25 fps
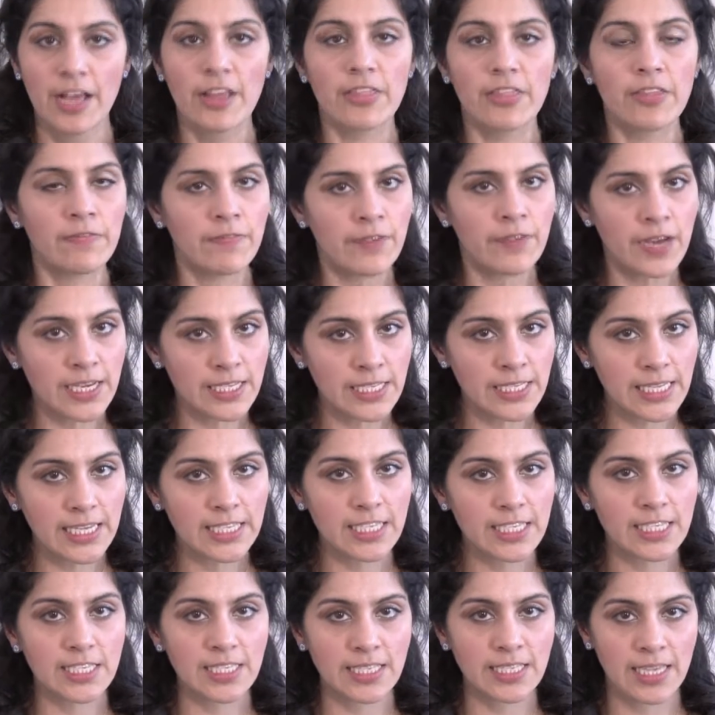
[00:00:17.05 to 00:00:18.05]
The first
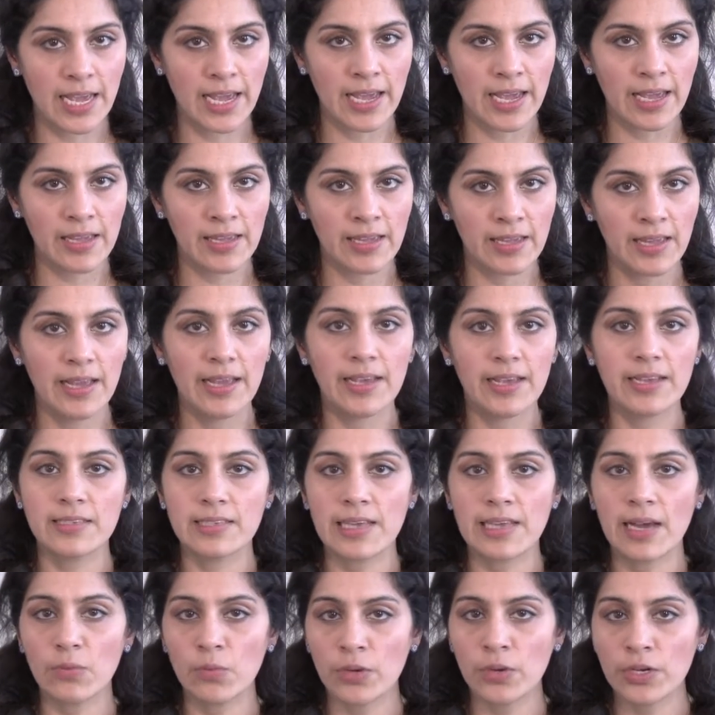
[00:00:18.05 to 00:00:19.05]
thing to say is
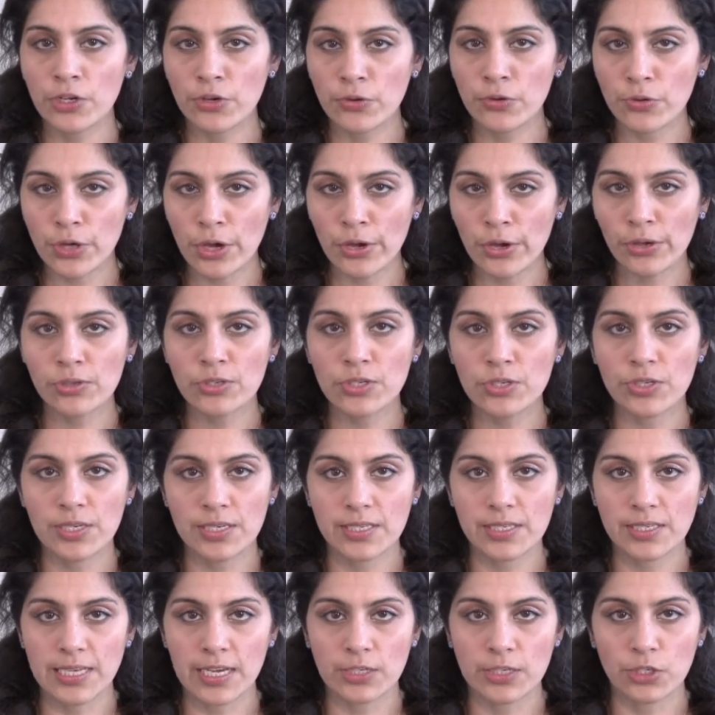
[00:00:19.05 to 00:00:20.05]
that when you go to
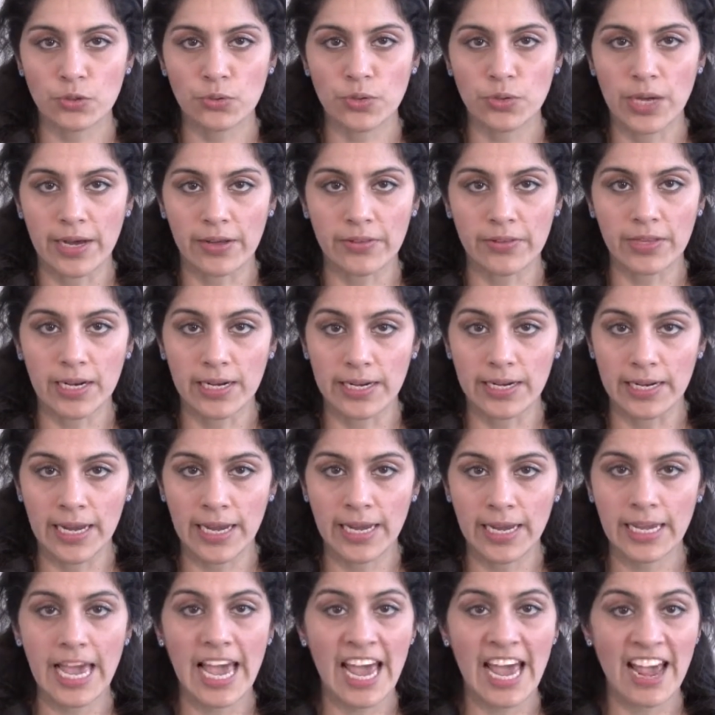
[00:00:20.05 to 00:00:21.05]
a sexual health
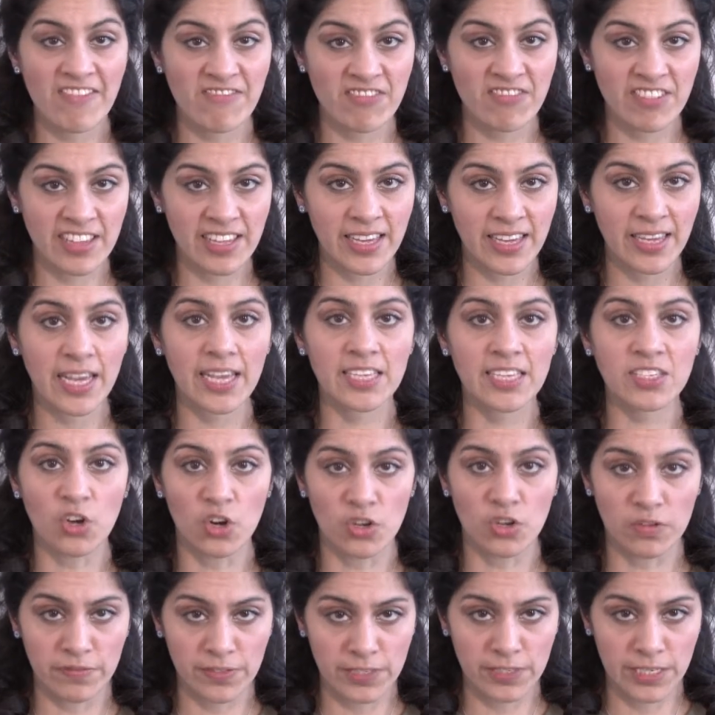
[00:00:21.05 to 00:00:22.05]
clinic, everything is
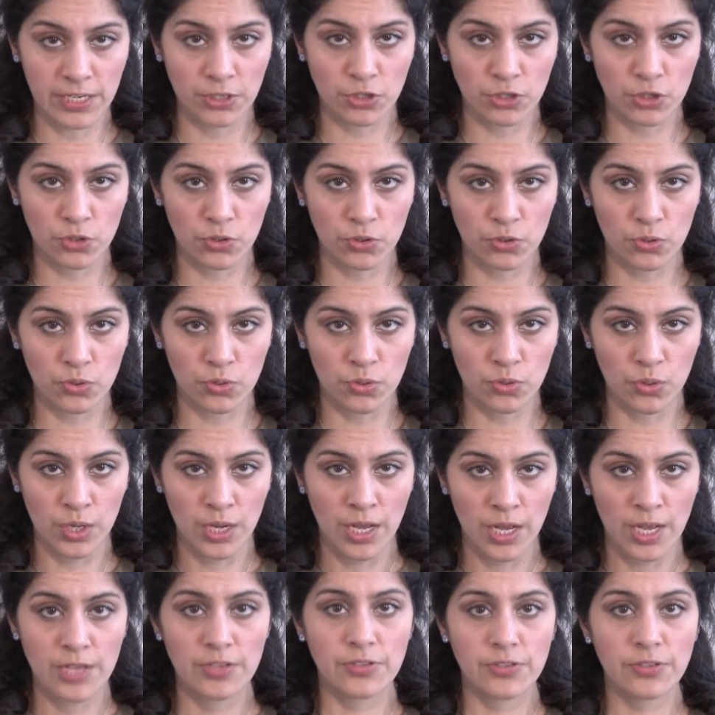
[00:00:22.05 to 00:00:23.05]
confidential.
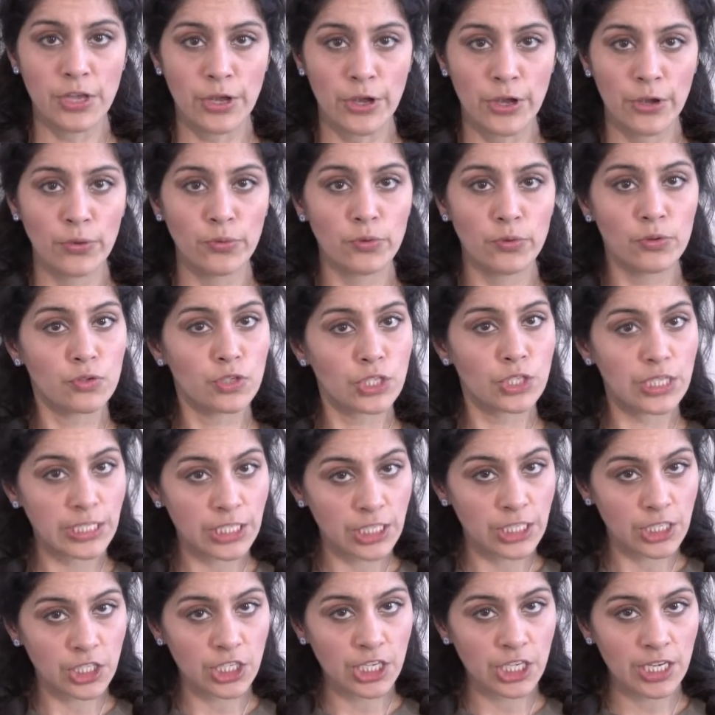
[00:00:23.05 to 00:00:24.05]
So your
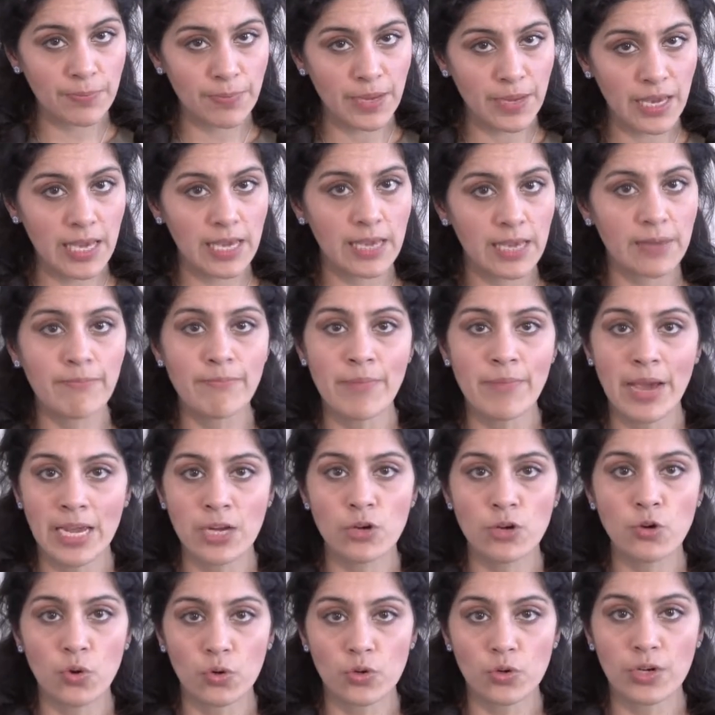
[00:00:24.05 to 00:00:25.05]
GP may
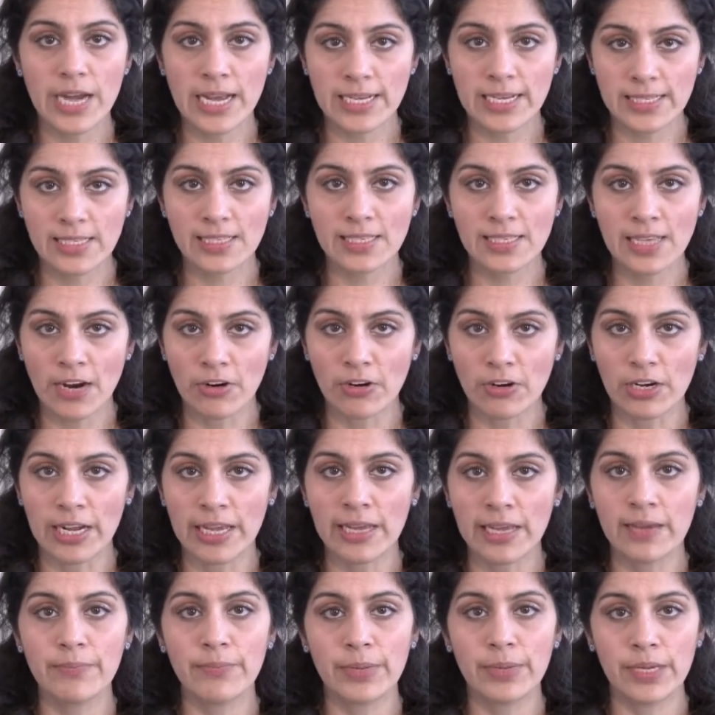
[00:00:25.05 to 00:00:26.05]
not
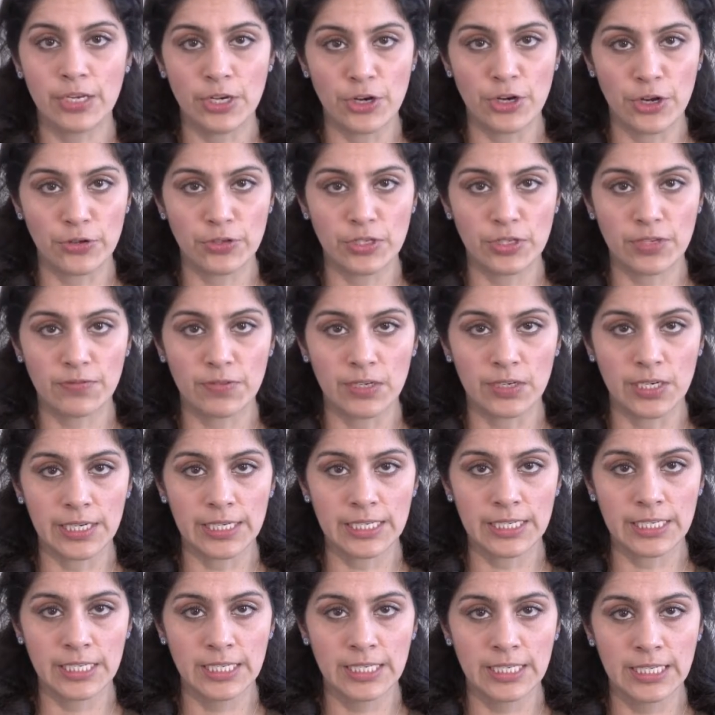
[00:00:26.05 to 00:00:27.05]
necessarily be
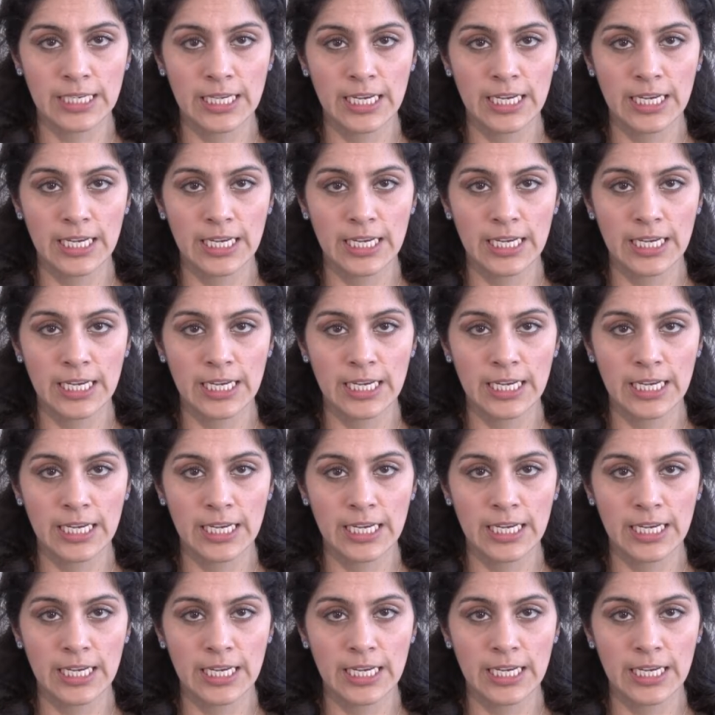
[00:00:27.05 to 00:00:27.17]
notified.